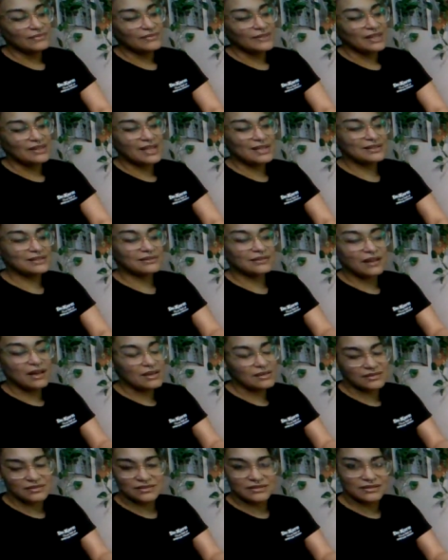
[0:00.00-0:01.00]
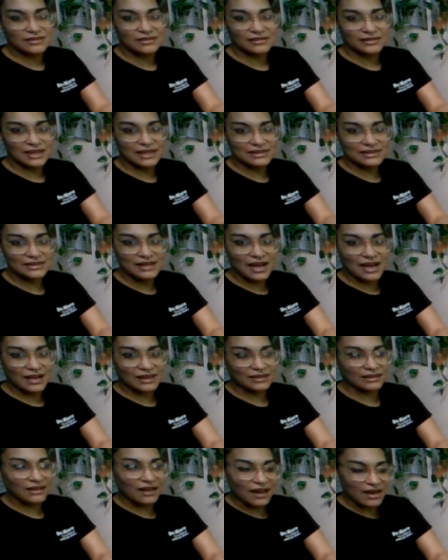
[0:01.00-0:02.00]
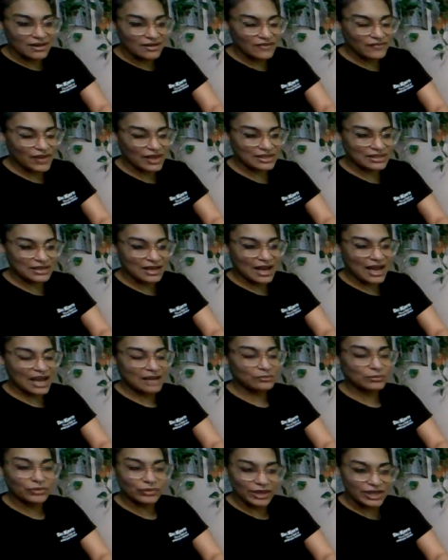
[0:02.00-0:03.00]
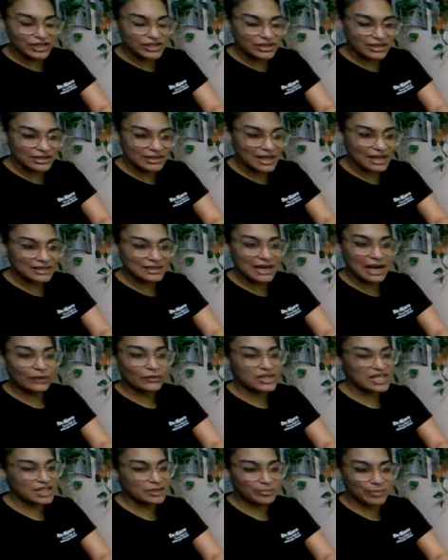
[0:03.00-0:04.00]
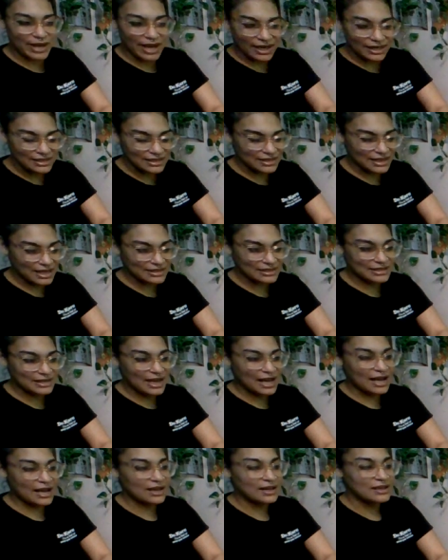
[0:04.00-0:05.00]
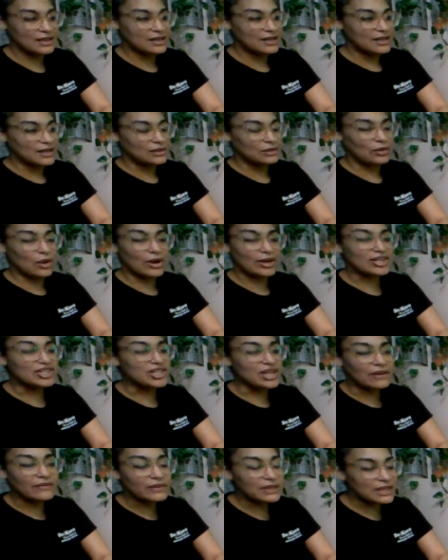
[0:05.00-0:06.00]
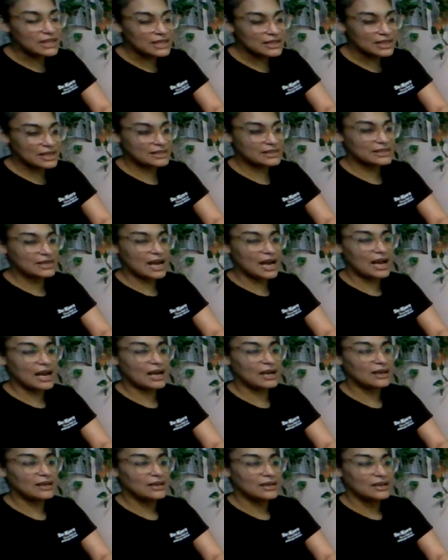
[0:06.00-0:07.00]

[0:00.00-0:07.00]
that's lust. That's not love. That's not admiration. That's not respect. That's not longevity. That's not